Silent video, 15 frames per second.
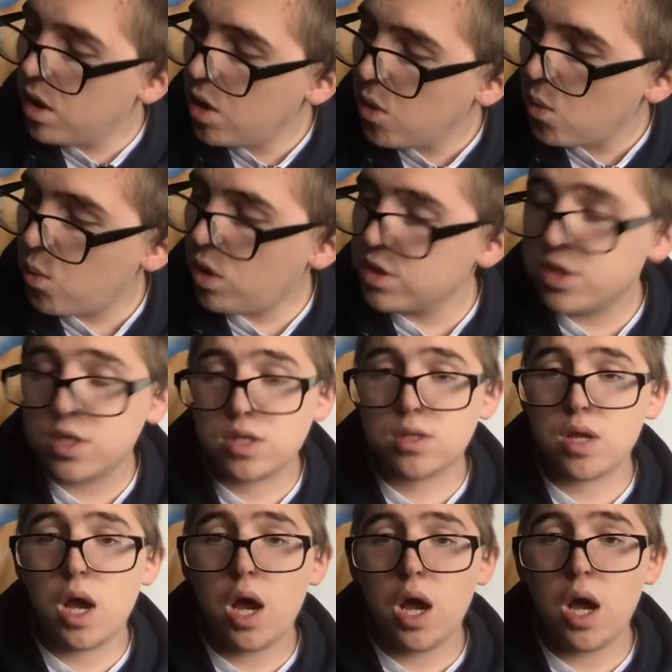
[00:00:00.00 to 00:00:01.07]
One's
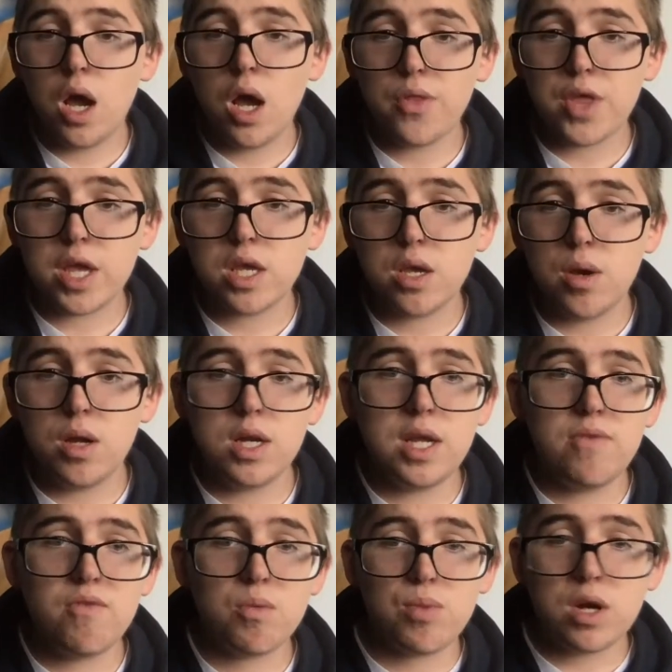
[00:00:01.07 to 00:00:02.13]

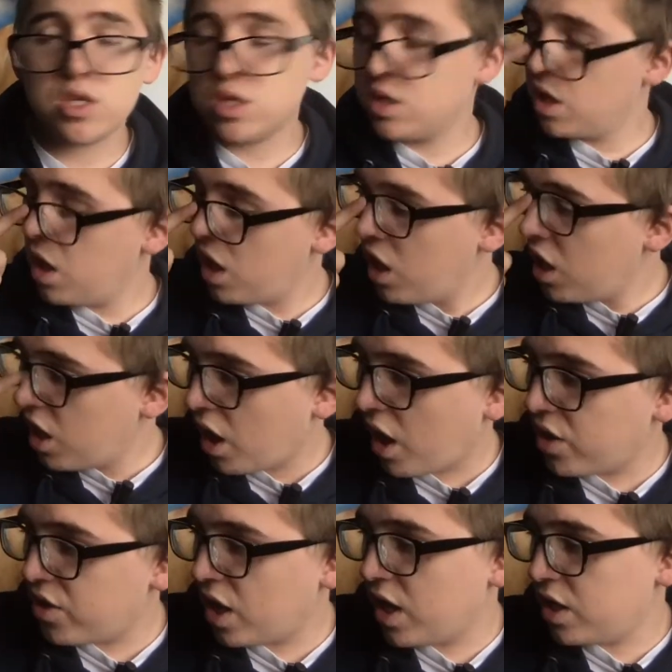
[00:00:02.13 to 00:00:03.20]
Leaving Present,
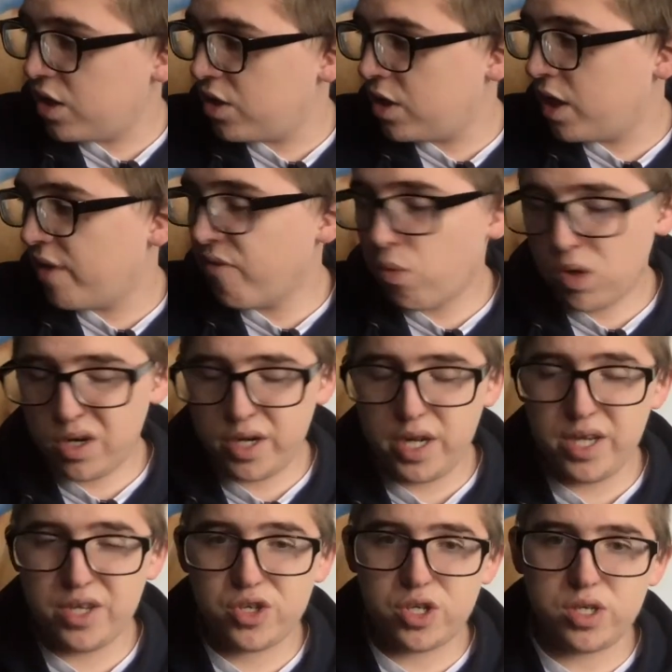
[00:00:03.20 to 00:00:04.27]
and then the other one
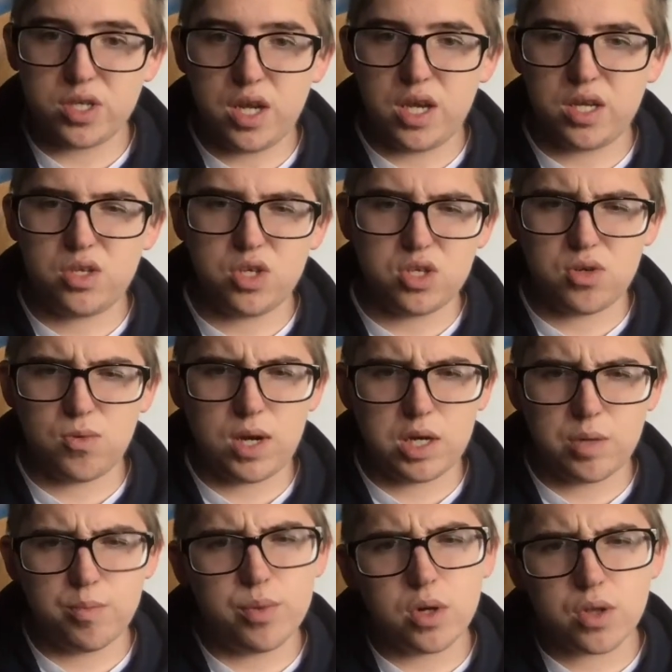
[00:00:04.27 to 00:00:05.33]
is just a
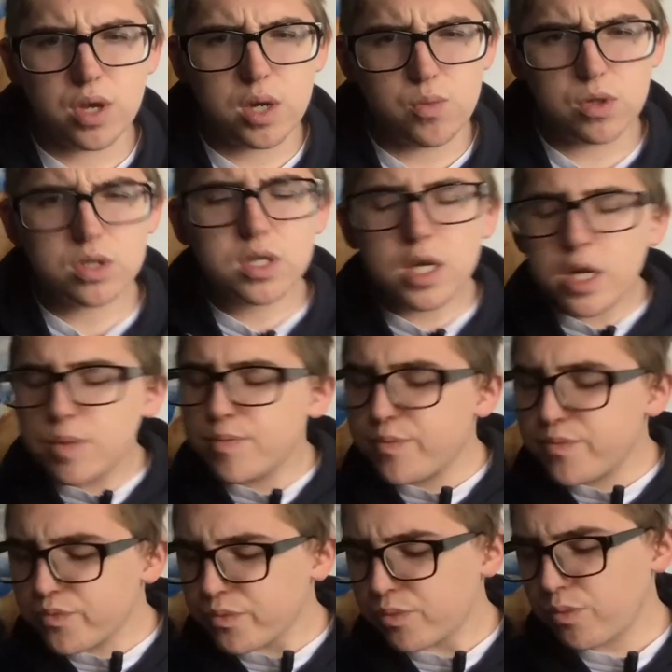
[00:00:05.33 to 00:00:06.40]
random book that I wanted.
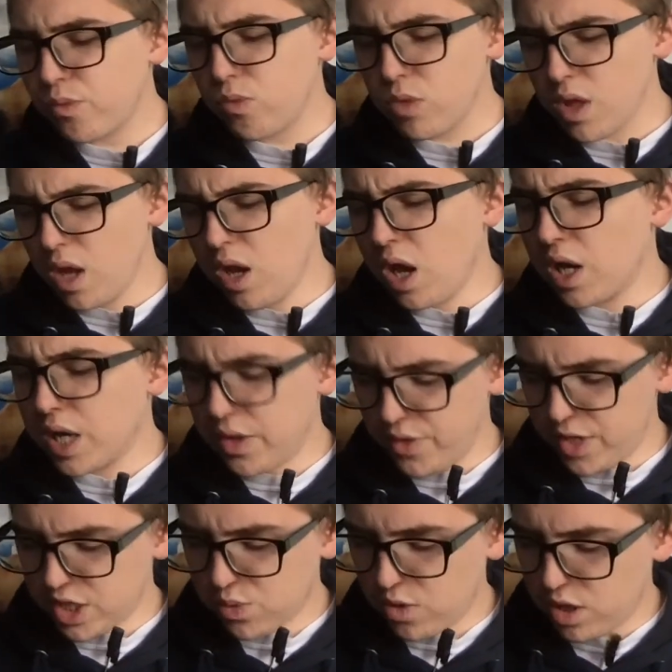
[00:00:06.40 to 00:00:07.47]
Now
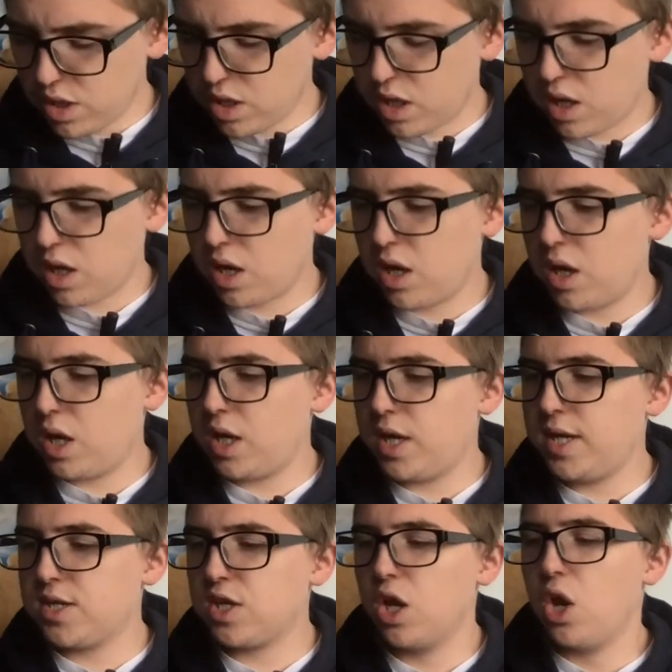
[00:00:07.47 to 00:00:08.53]
this one
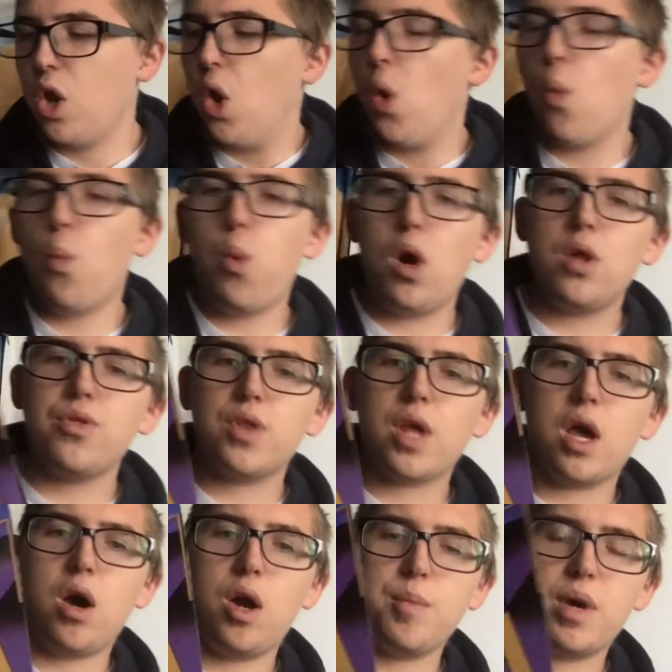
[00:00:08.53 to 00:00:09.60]
is one
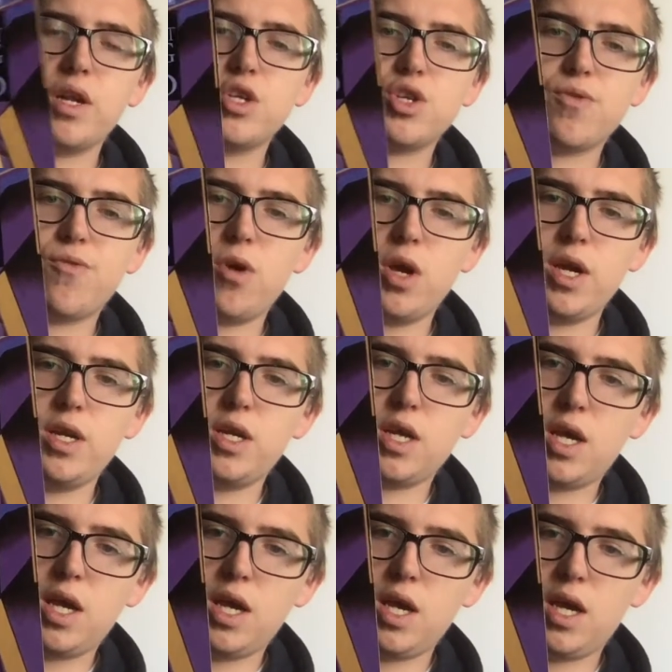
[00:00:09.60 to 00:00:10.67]
that I managed to find
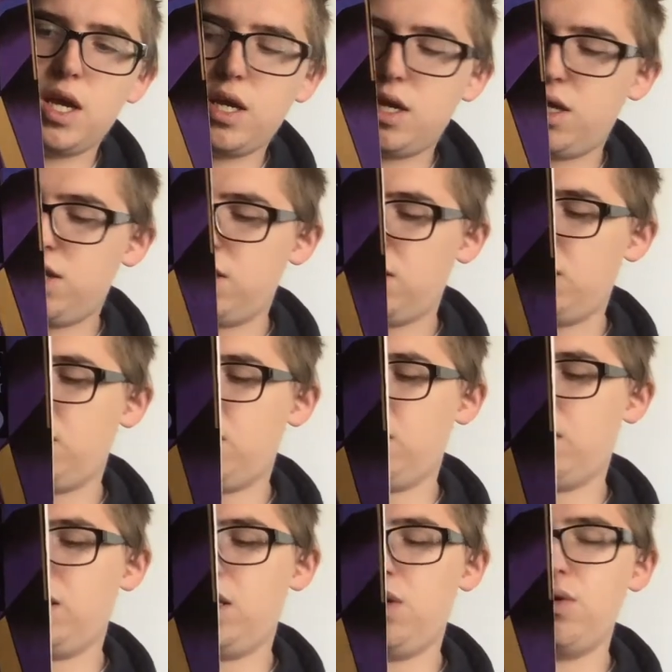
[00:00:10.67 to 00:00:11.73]
in the
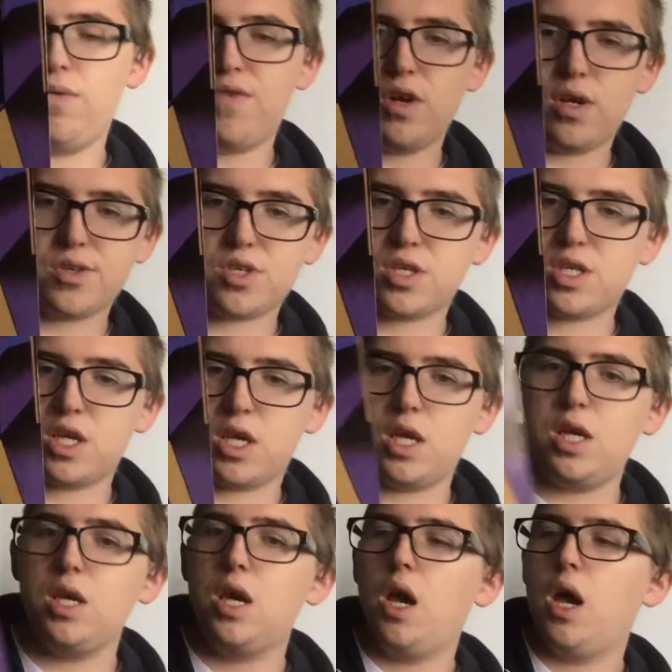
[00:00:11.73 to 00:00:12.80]

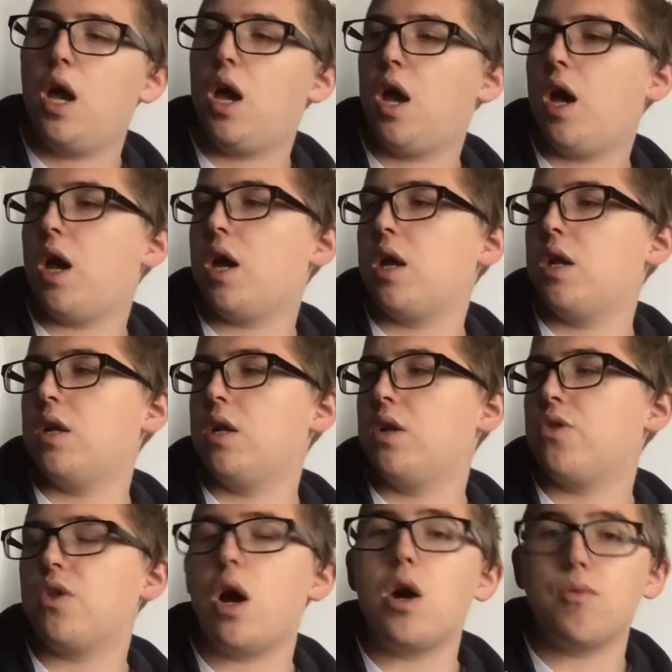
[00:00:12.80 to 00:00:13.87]
university, and
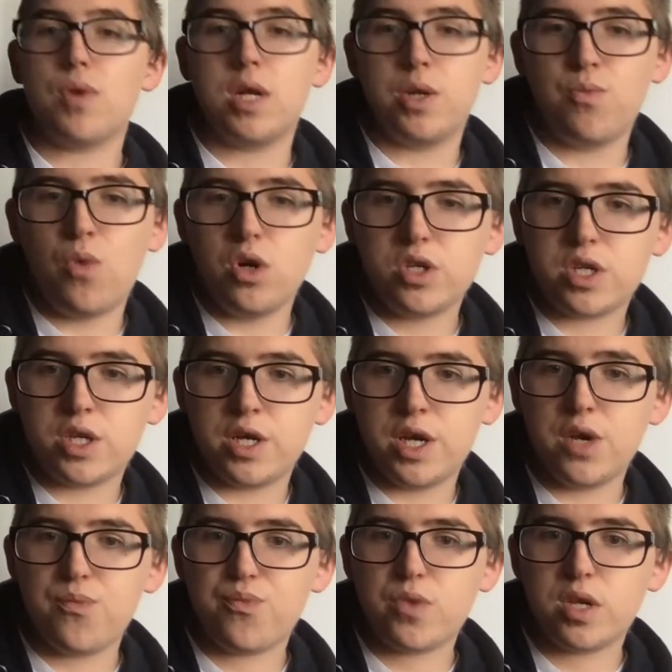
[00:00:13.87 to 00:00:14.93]
I really wanted
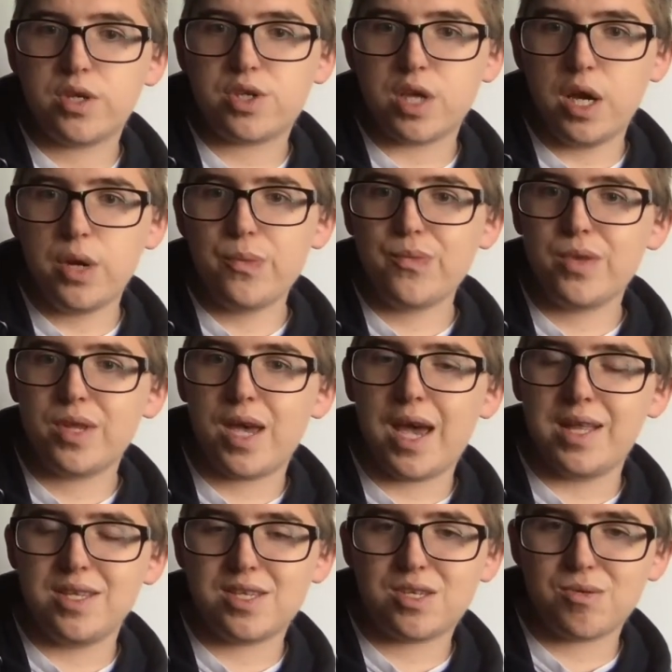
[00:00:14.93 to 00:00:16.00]
it. So, hence the